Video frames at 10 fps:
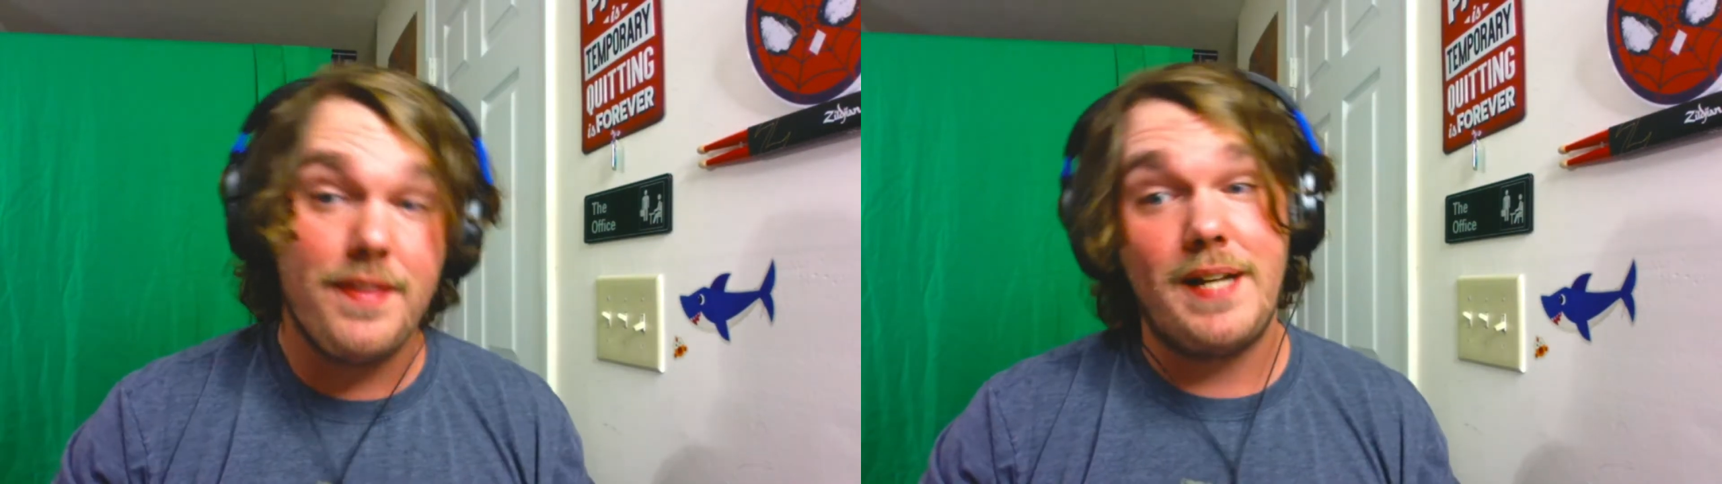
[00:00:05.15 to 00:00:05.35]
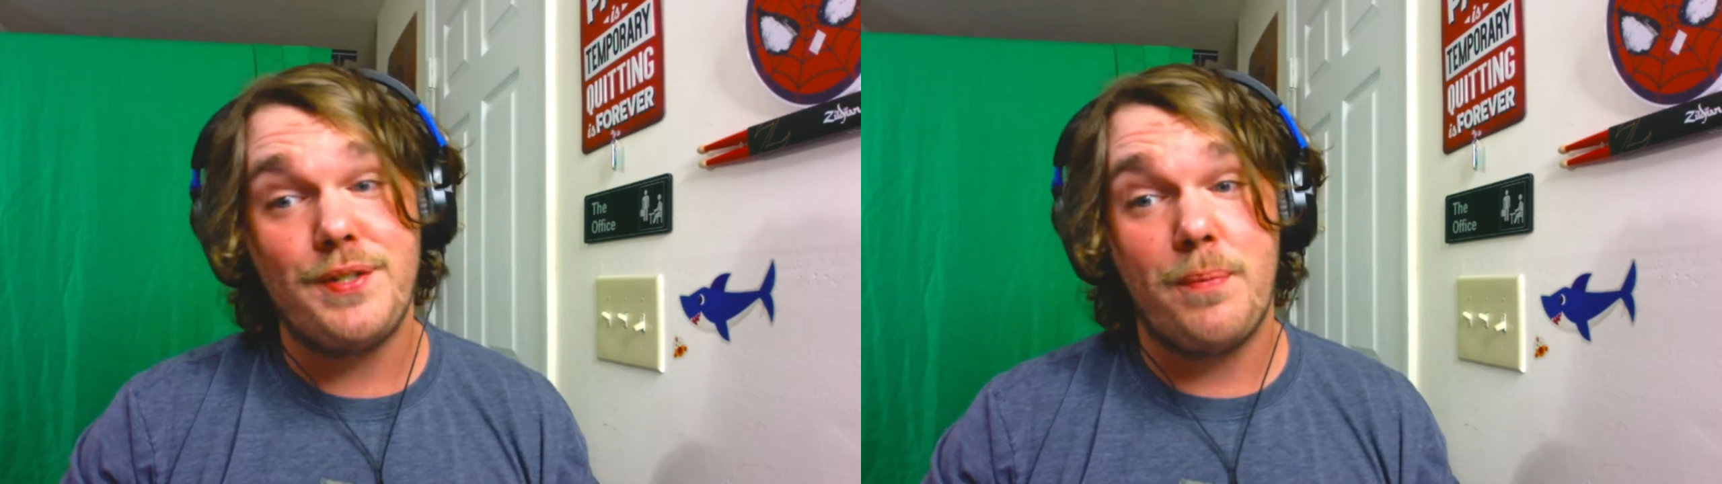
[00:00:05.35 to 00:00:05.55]

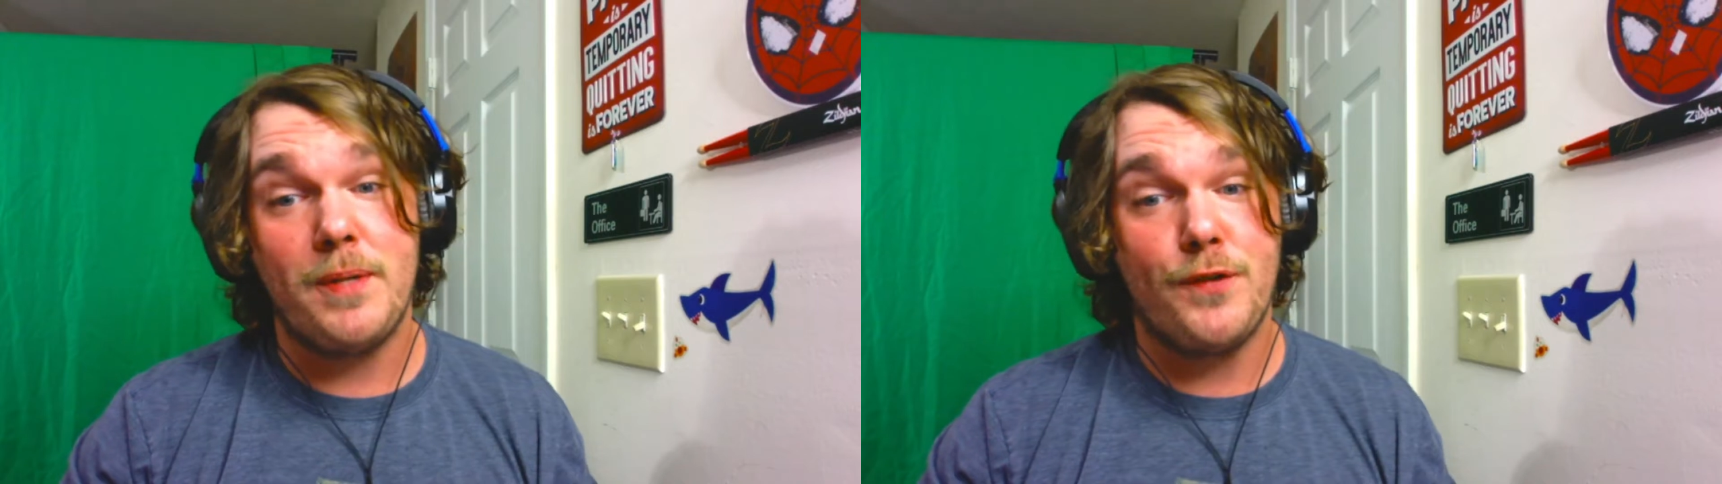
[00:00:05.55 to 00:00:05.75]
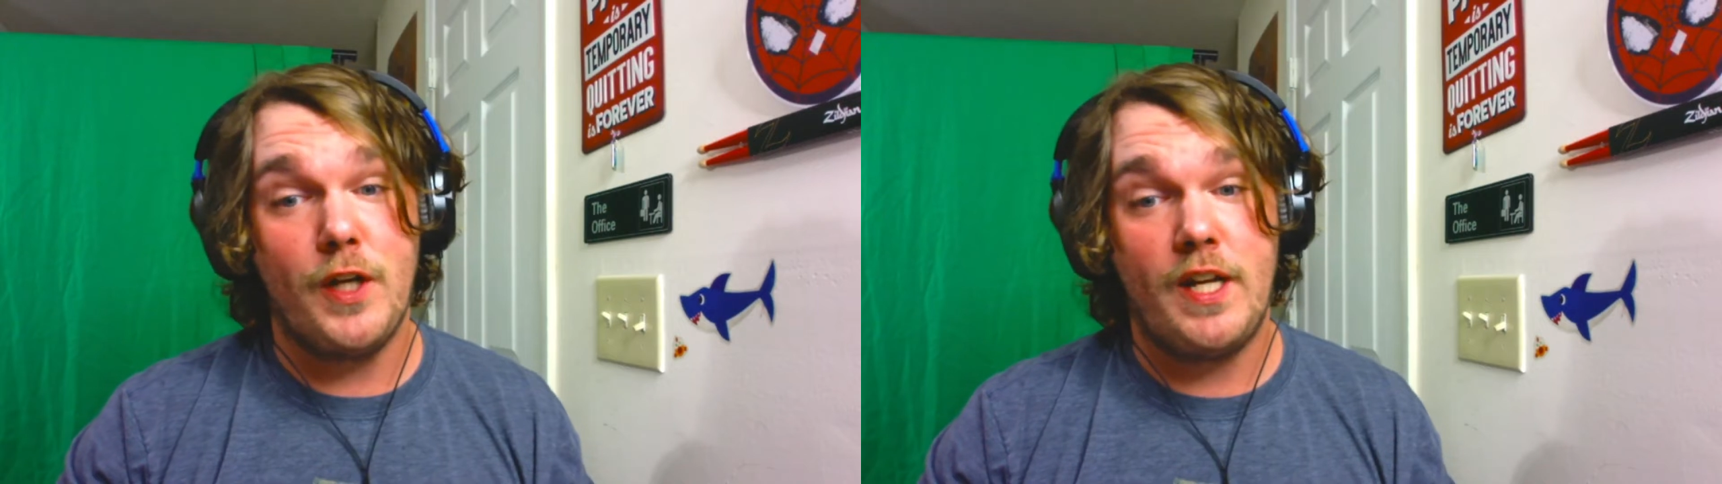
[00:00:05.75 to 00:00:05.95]
Thanks so
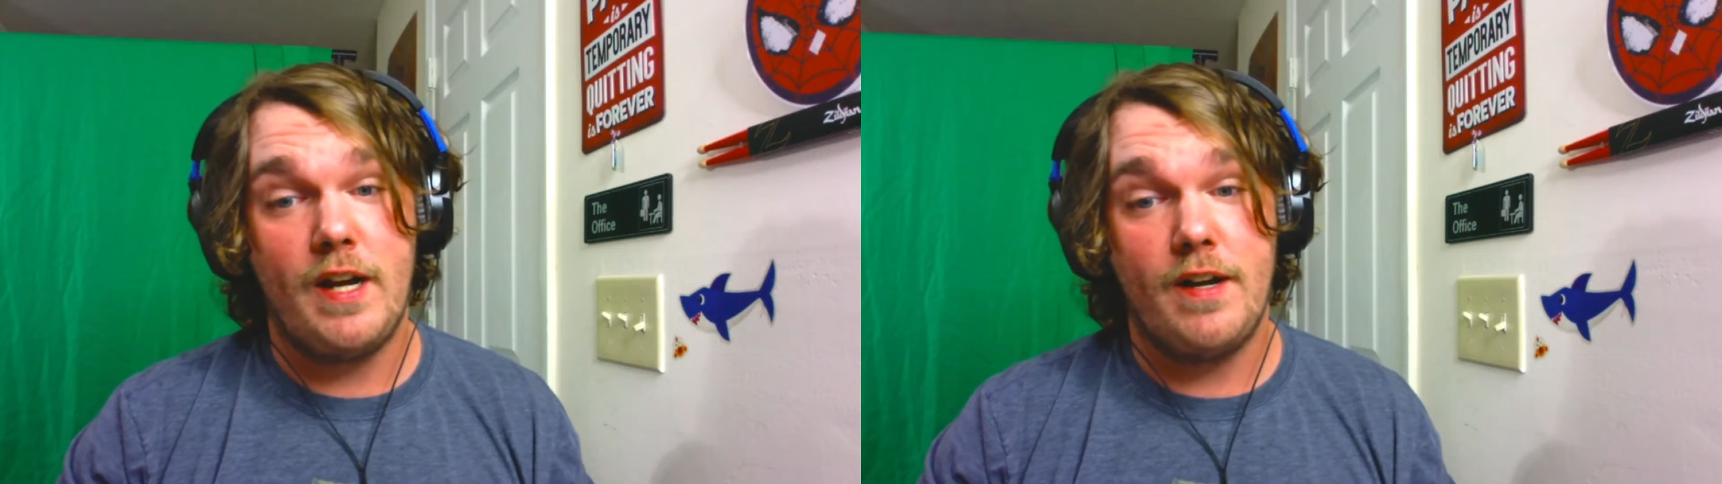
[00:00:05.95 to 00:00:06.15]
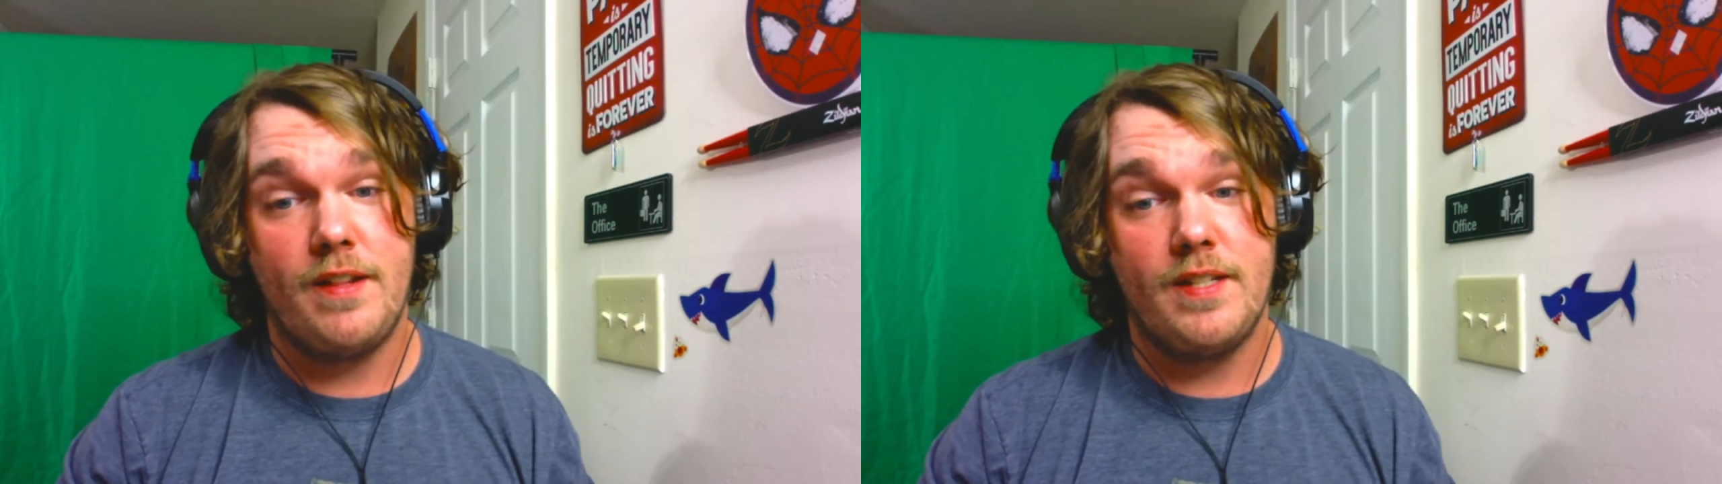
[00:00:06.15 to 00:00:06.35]
much for
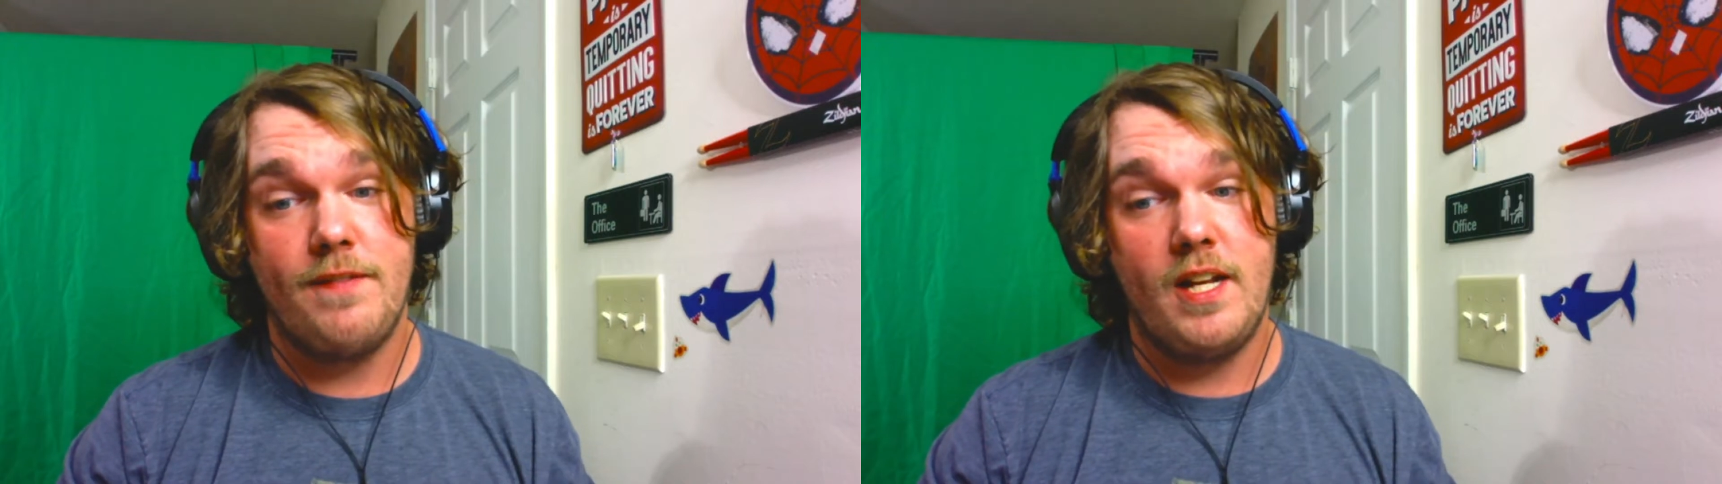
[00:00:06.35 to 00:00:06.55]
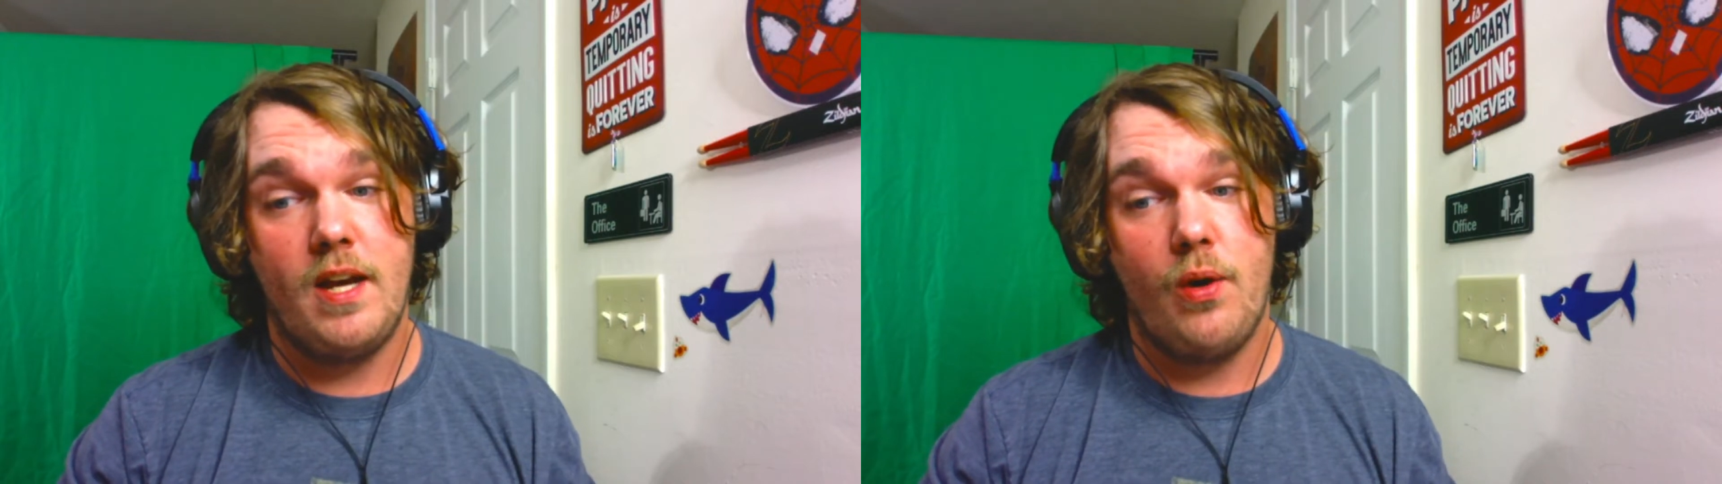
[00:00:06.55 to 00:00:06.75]
clicking on this
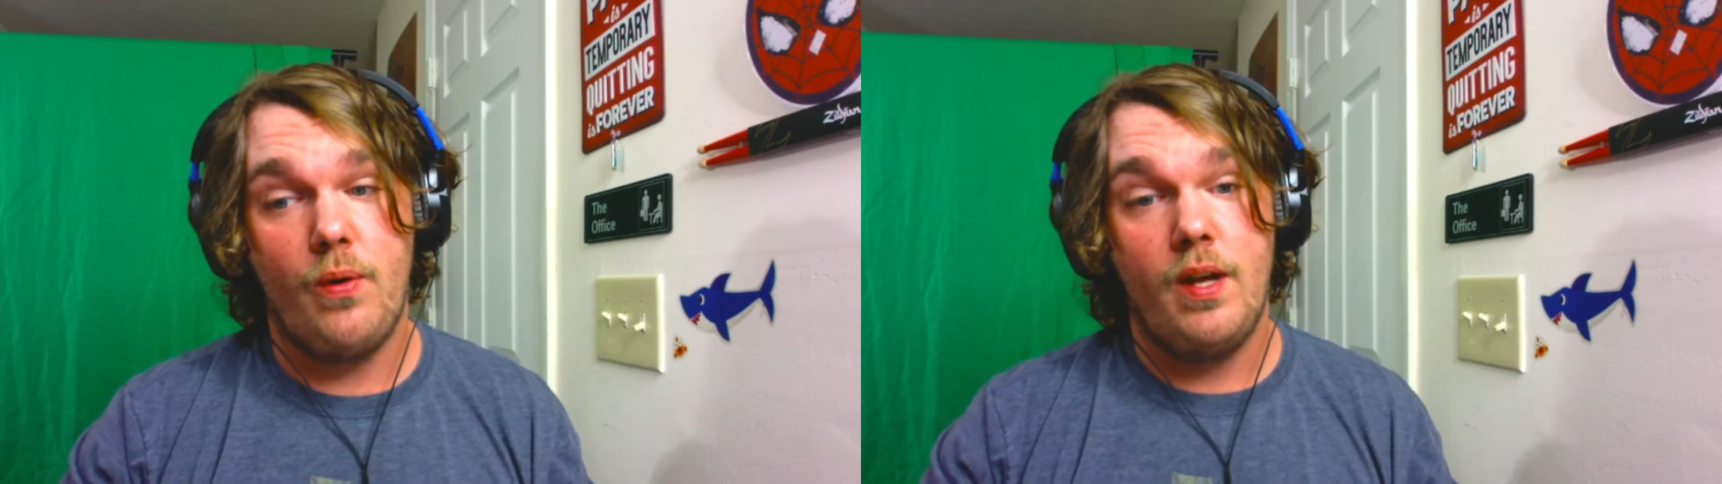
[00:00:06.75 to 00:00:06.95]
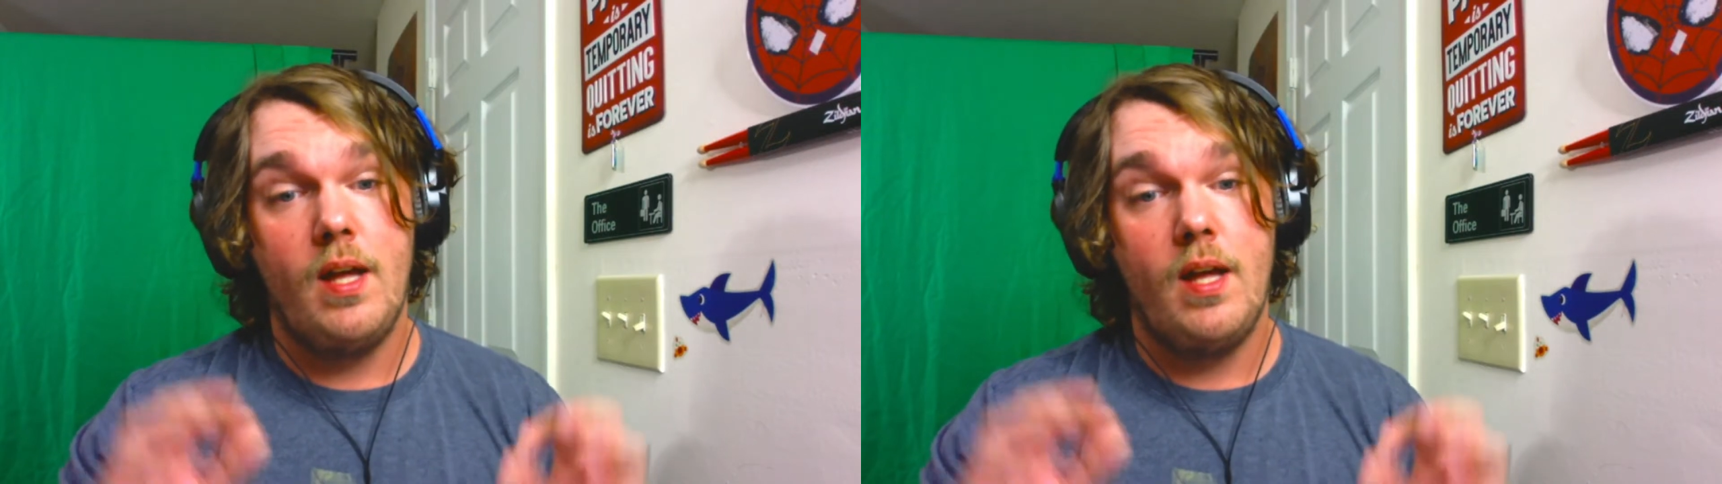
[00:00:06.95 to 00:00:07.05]
video.